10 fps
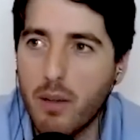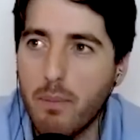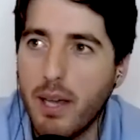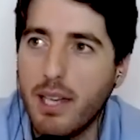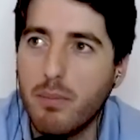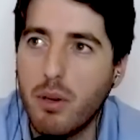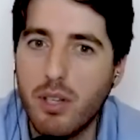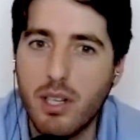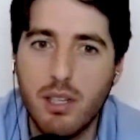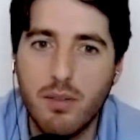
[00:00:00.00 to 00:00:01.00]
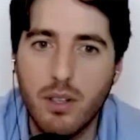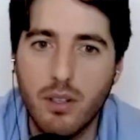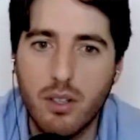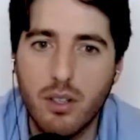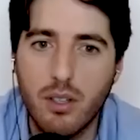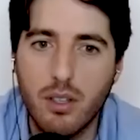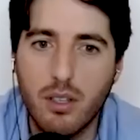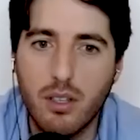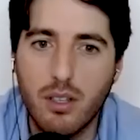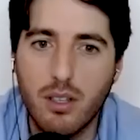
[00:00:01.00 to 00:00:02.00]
What about compared to most interviews?